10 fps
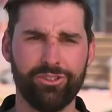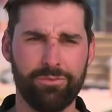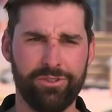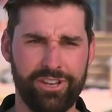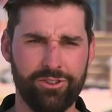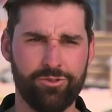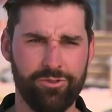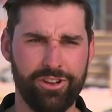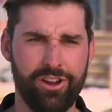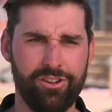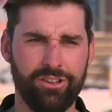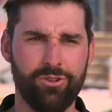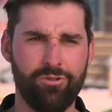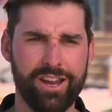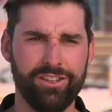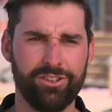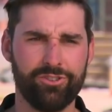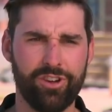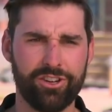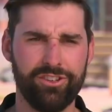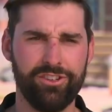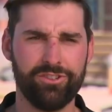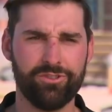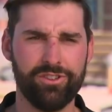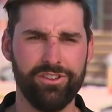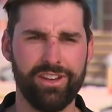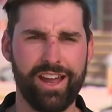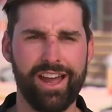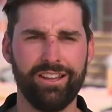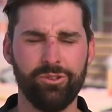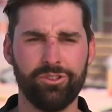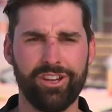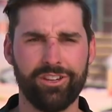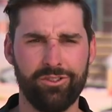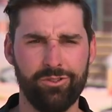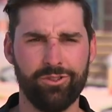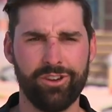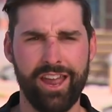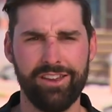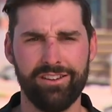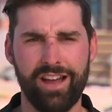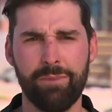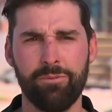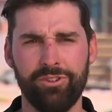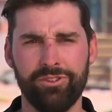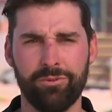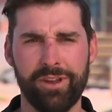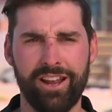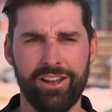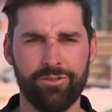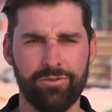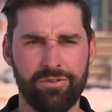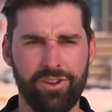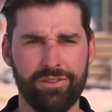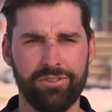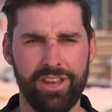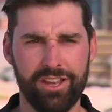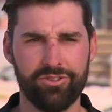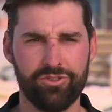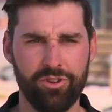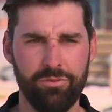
It's got potential to go a long way in the construction industry. Uh, it looks like it could create upwards of about 105,000